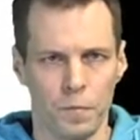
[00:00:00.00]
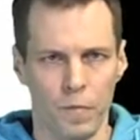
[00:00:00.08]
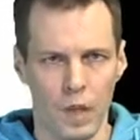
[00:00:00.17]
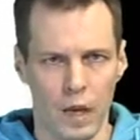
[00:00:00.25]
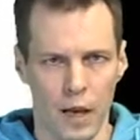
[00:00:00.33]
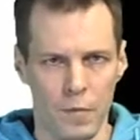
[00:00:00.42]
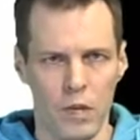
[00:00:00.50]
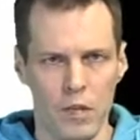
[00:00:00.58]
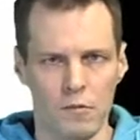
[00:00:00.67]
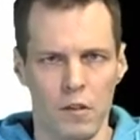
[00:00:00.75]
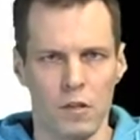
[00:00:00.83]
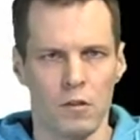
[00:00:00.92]

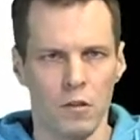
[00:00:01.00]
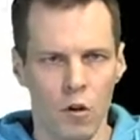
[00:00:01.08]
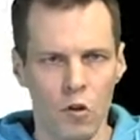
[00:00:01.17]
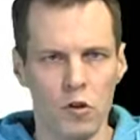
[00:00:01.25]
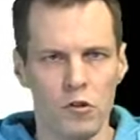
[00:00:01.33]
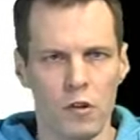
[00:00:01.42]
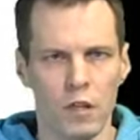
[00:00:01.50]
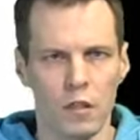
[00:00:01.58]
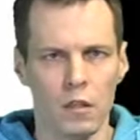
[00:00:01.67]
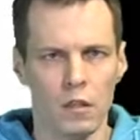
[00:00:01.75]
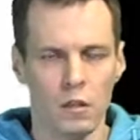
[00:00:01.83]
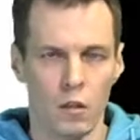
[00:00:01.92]
administration
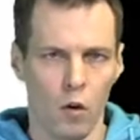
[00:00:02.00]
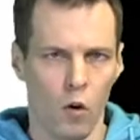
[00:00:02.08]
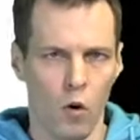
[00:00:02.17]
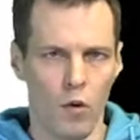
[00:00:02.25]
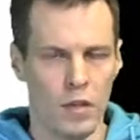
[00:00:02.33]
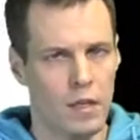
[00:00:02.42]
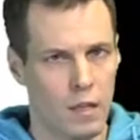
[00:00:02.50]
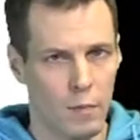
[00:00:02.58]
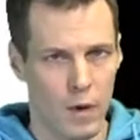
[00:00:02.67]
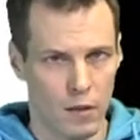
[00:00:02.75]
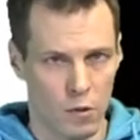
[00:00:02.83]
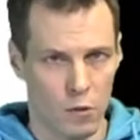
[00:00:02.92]
construct, or is it
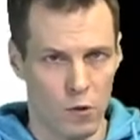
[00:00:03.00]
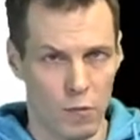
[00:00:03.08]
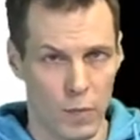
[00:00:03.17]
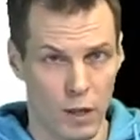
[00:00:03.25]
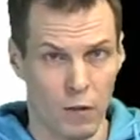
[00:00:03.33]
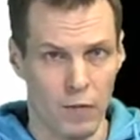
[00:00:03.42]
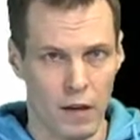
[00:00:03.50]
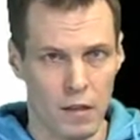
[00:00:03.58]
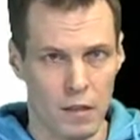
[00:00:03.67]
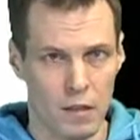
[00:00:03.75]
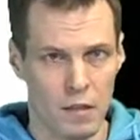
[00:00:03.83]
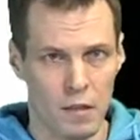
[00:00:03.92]
the source of method
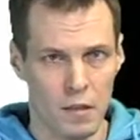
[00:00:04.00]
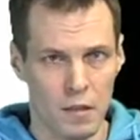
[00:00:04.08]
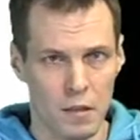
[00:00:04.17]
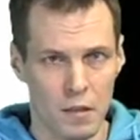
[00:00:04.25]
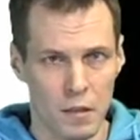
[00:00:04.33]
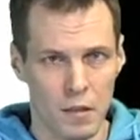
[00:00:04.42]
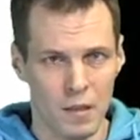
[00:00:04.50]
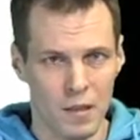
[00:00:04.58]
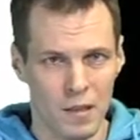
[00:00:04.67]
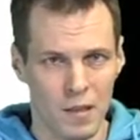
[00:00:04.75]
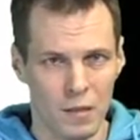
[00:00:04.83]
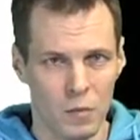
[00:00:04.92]
variance?
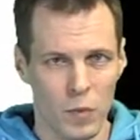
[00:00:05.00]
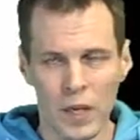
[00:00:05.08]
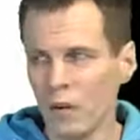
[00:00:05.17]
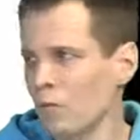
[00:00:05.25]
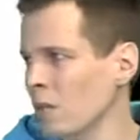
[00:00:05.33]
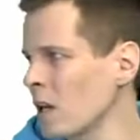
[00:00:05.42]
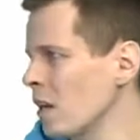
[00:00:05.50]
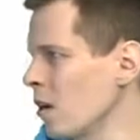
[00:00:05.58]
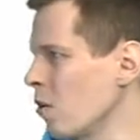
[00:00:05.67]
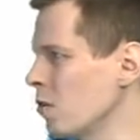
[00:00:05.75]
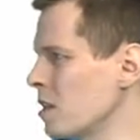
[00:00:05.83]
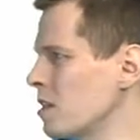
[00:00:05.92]
We don't really
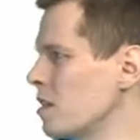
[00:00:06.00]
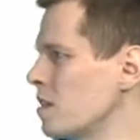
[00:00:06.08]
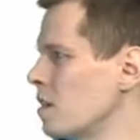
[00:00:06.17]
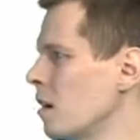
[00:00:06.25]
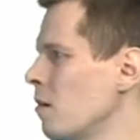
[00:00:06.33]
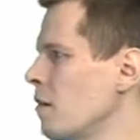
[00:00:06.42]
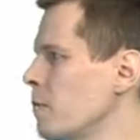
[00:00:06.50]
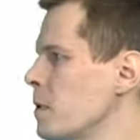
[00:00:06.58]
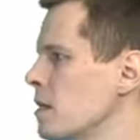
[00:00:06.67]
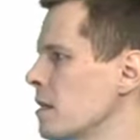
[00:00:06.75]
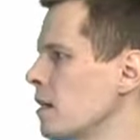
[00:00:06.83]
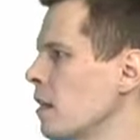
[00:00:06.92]
know. This is if we
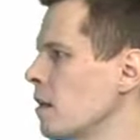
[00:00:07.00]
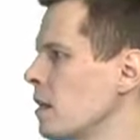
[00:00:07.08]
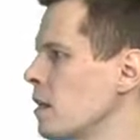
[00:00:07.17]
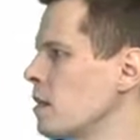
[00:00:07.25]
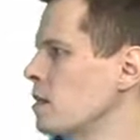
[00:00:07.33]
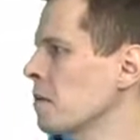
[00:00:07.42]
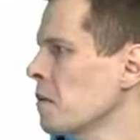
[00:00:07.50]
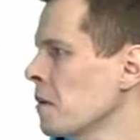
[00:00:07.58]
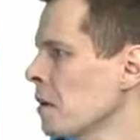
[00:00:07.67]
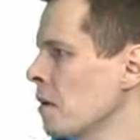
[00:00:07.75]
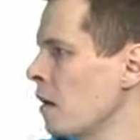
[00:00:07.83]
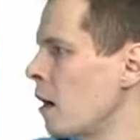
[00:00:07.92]
say that these
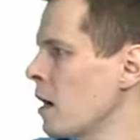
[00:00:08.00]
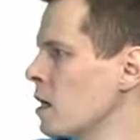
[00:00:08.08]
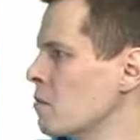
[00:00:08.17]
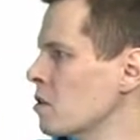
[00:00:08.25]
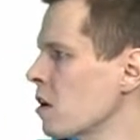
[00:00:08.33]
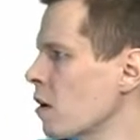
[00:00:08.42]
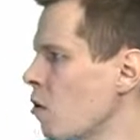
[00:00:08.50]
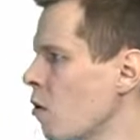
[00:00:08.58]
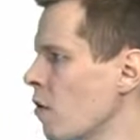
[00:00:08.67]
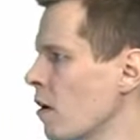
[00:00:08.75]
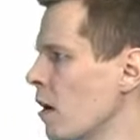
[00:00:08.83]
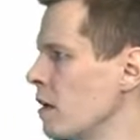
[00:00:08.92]
items are
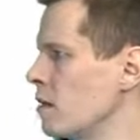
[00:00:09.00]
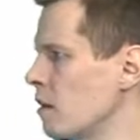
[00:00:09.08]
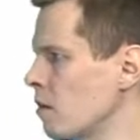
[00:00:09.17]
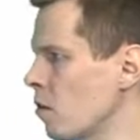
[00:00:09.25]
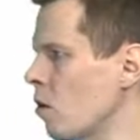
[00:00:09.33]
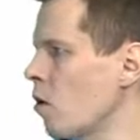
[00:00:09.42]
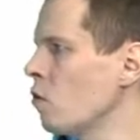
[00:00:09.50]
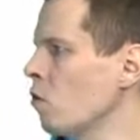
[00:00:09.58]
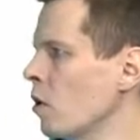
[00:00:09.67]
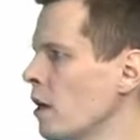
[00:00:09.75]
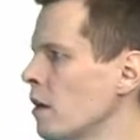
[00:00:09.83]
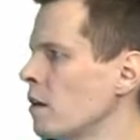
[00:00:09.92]
correlated
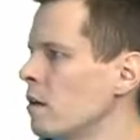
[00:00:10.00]
only